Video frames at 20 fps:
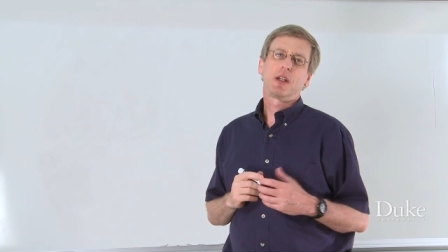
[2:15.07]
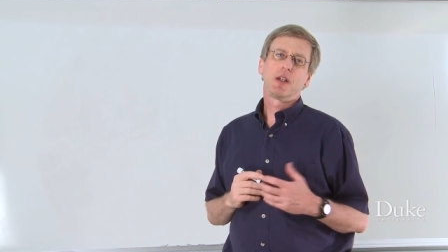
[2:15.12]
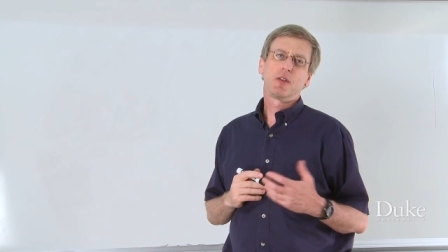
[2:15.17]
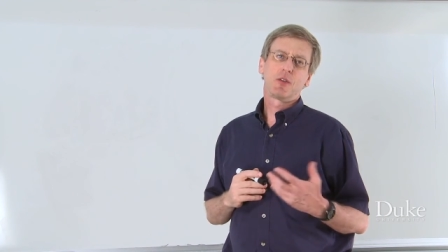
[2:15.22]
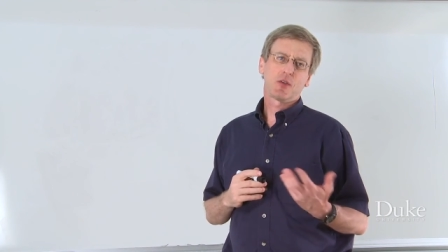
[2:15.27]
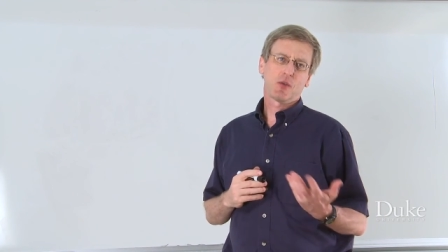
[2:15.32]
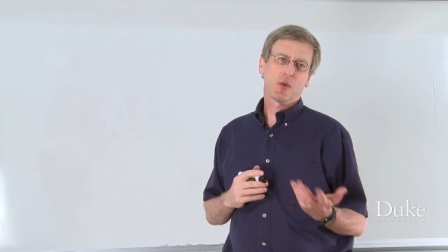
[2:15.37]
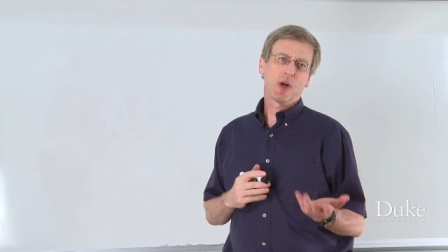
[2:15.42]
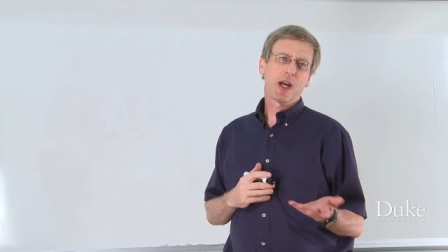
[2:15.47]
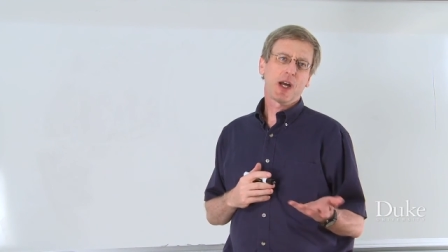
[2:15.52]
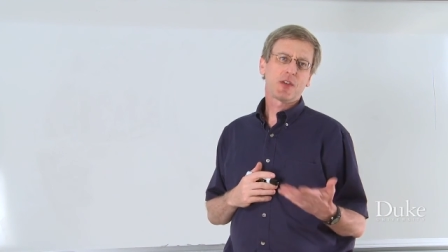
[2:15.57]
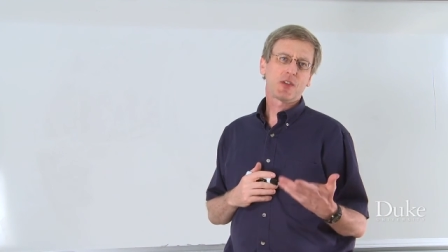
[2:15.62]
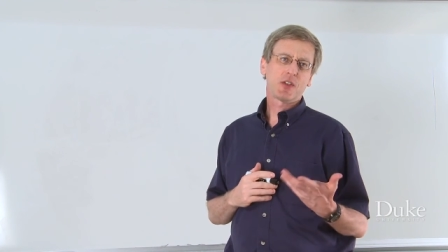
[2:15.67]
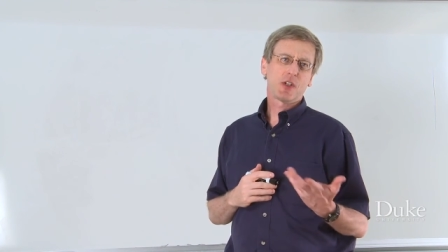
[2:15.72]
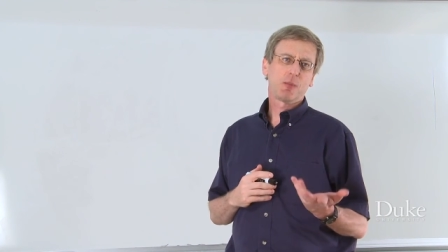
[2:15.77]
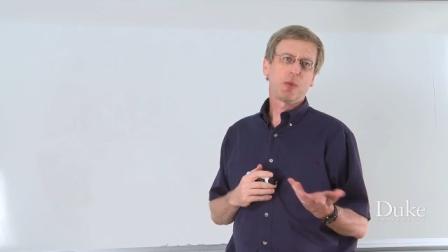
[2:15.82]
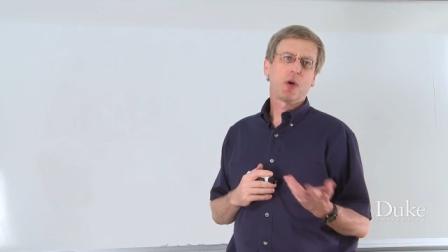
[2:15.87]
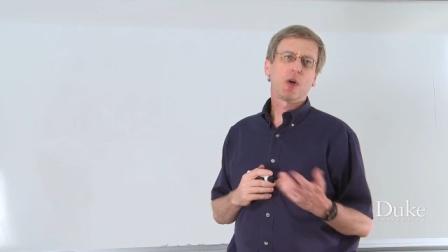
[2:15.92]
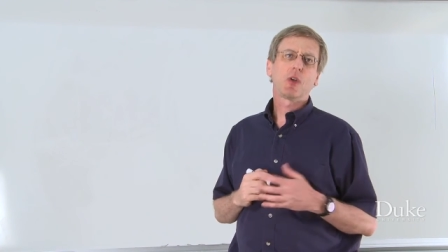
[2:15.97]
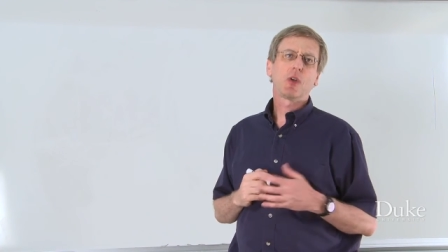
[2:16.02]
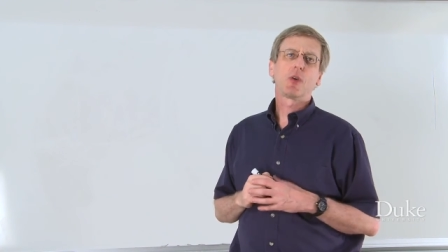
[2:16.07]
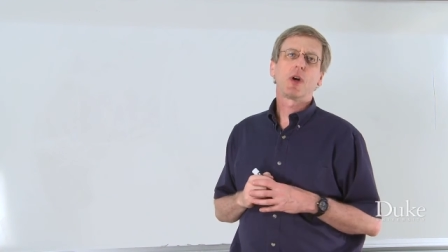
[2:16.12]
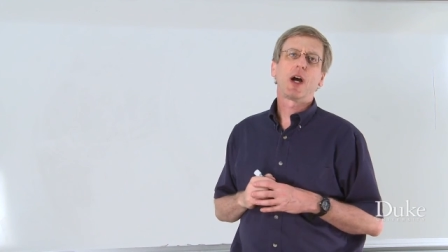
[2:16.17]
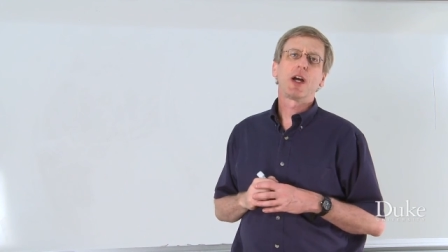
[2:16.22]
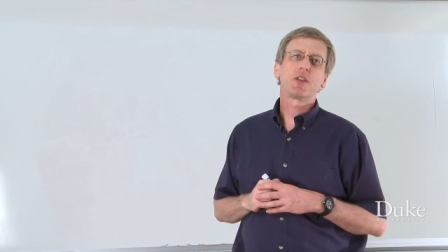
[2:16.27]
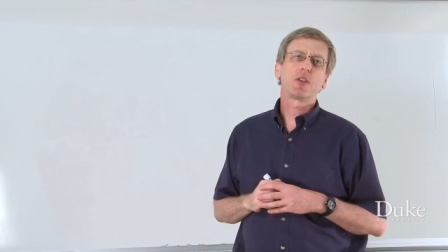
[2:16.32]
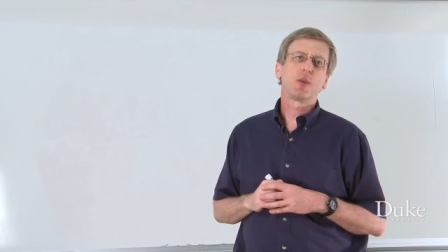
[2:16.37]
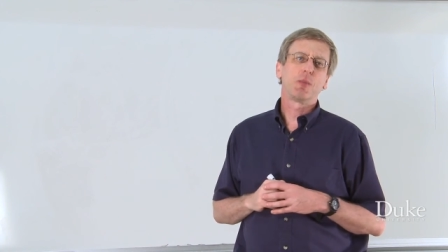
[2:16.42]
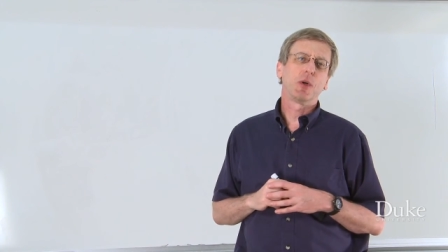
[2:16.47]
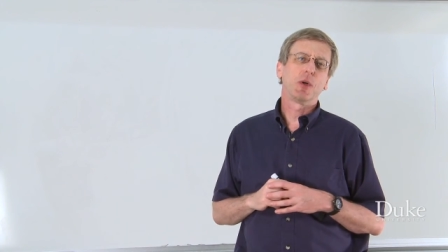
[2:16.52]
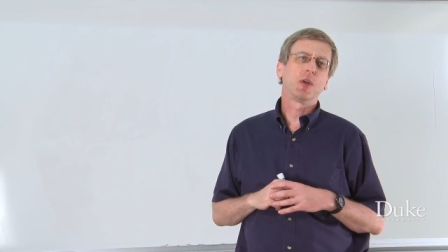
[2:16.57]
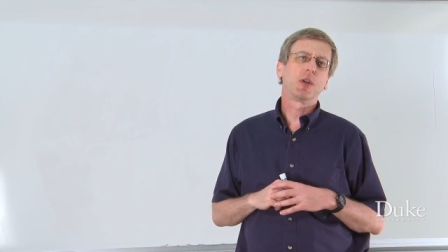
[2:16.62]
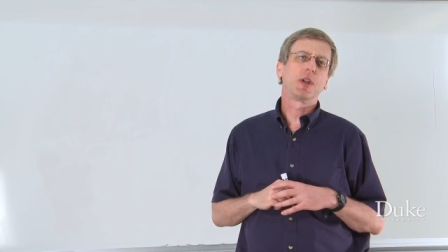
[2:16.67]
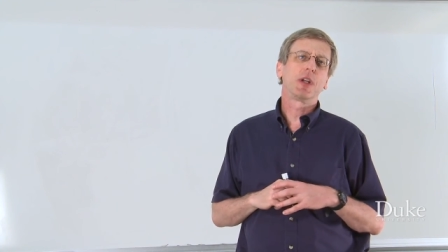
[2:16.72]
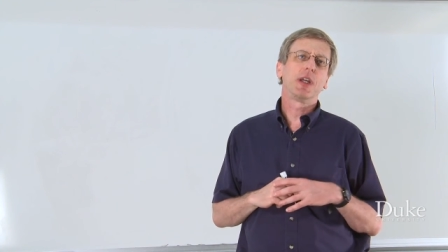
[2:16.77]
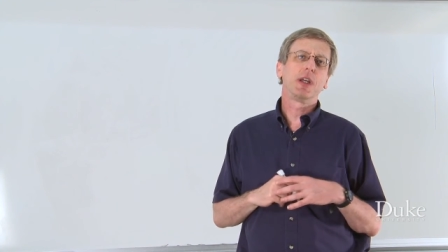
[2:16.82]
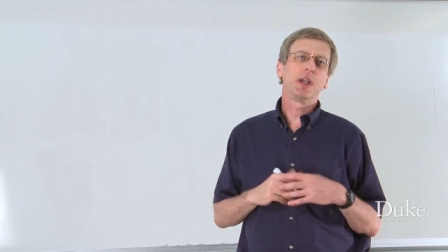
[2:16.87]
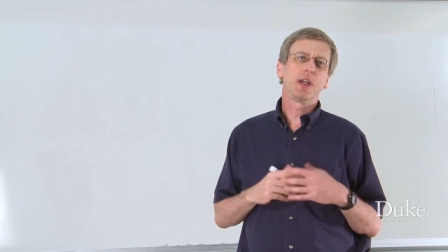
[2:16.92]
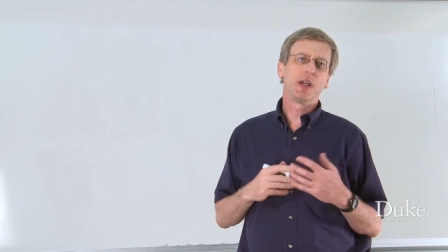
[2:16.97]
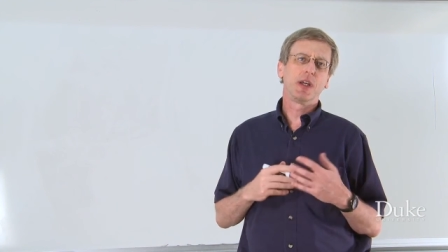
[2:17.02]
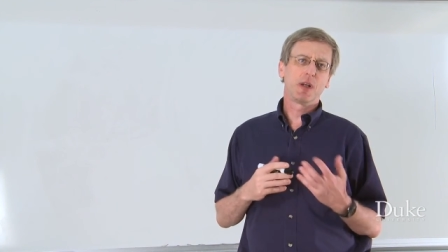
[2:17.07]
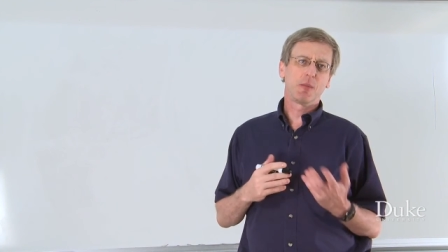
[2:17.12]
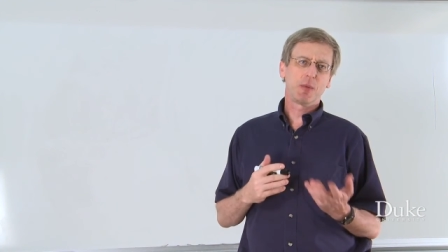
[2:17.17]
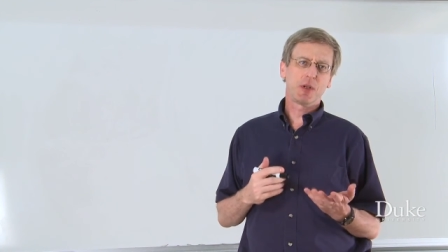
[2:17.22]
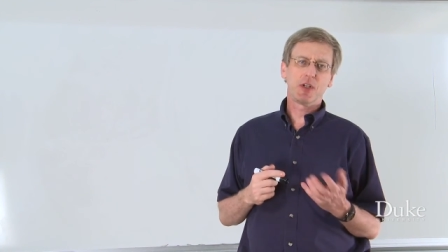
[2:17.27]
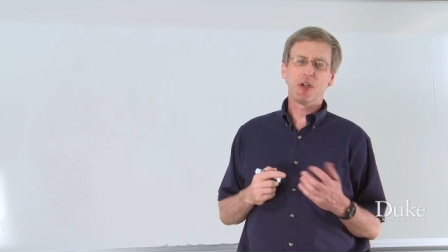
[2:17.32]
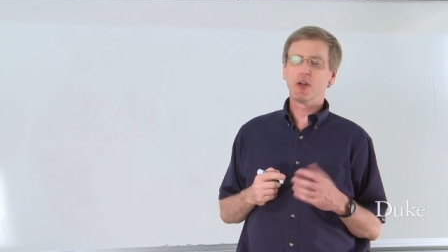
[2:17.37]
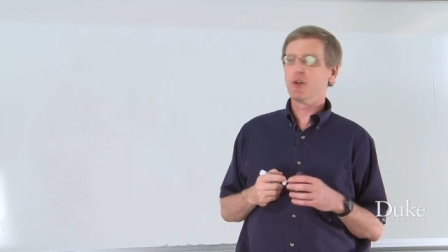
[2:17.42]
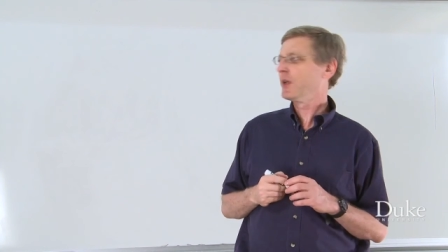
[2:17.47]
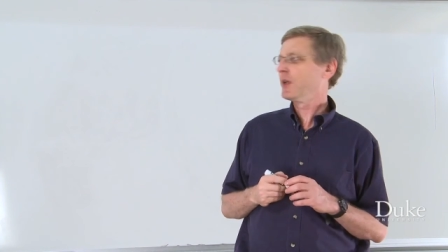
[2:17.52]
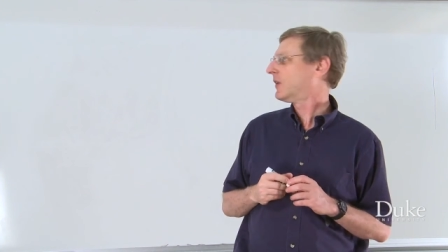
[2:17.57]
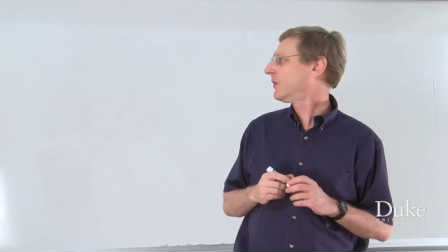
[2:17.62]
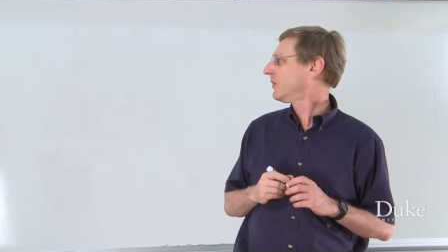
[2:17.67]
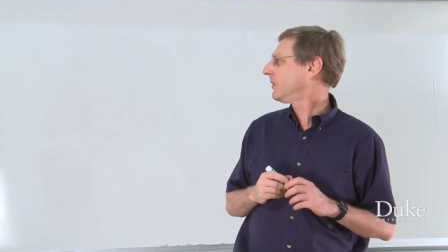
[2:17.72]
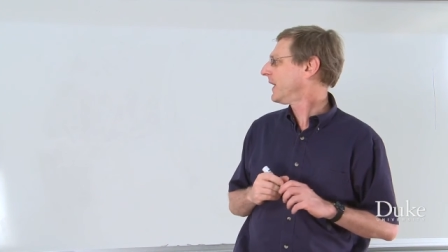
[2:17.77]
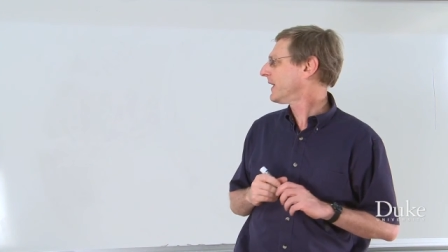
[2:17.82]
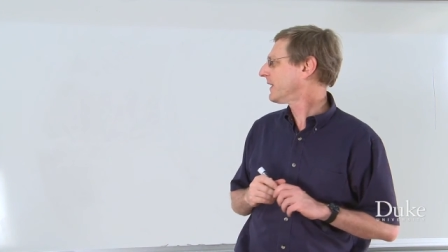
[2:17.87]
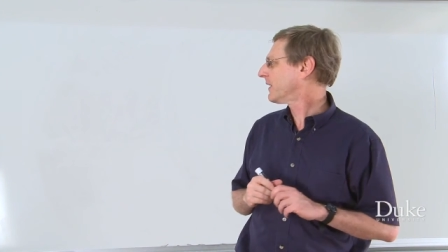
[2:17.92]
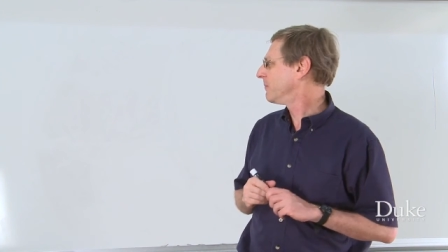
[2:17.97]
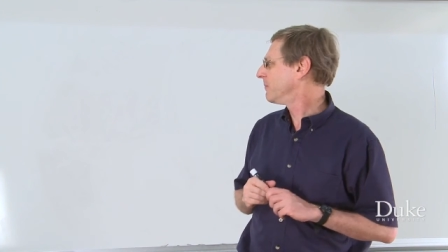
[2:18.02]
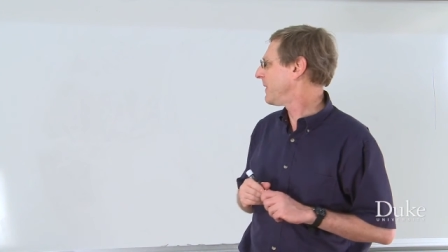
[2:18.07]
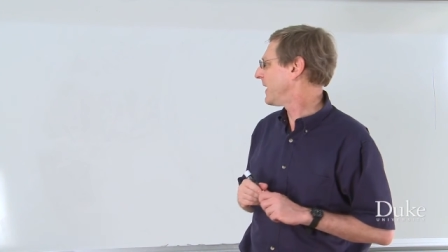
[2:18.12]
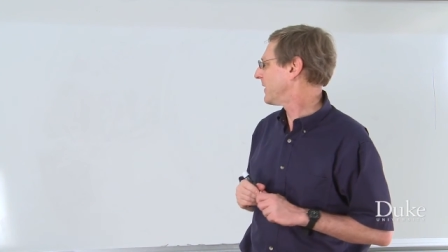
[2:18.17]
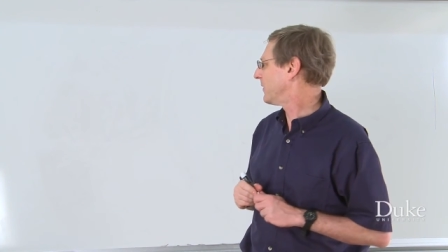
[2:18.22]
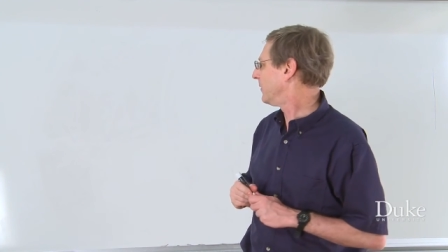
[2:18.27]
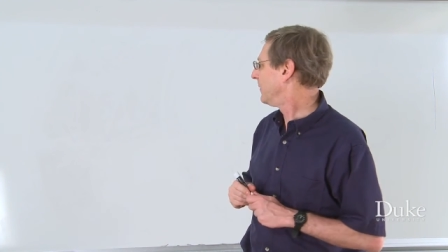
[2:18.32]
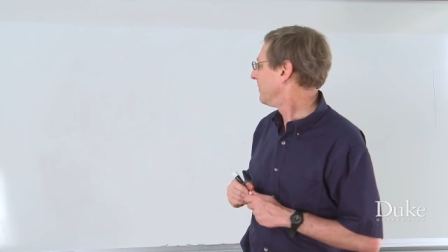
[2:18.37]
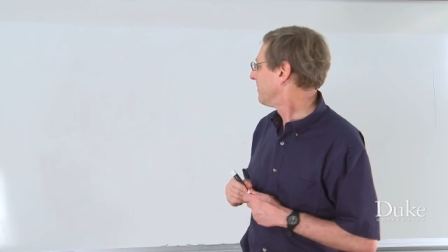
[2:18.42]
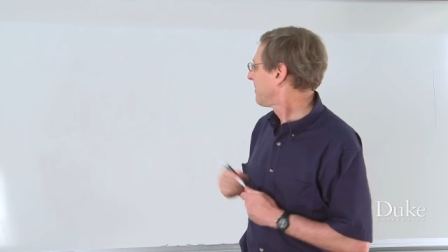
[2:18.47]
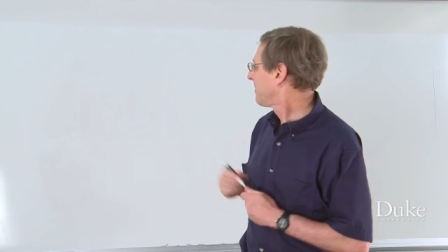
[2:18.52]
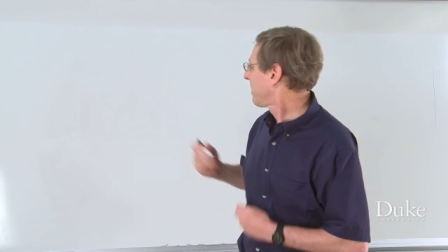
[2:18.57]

gives rise to polarizability in a material like a metal.